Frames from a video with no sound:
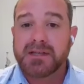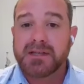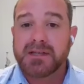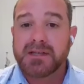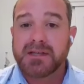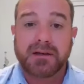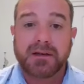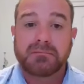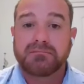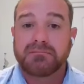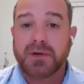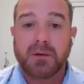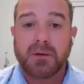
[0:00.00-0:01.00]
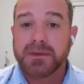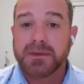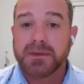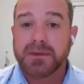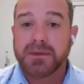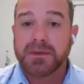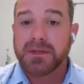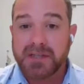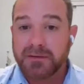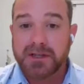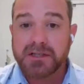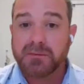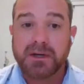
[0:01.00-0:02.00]
and you're helping the seller
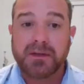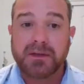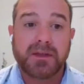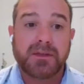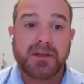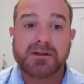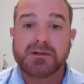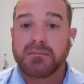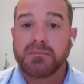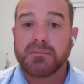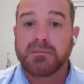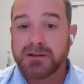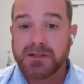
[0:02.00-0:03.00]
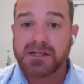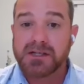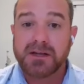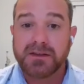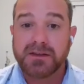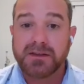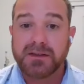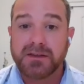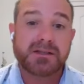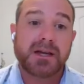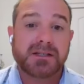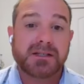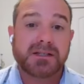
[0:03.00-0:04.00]
on this one, and then there's a buyer's agent on the other
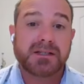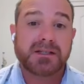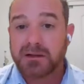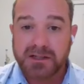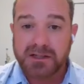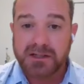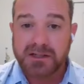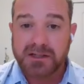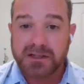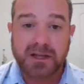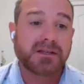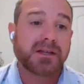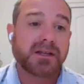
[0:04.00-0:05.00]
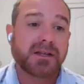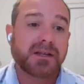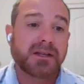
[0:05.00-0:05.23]
side and a seller's agent on the other side.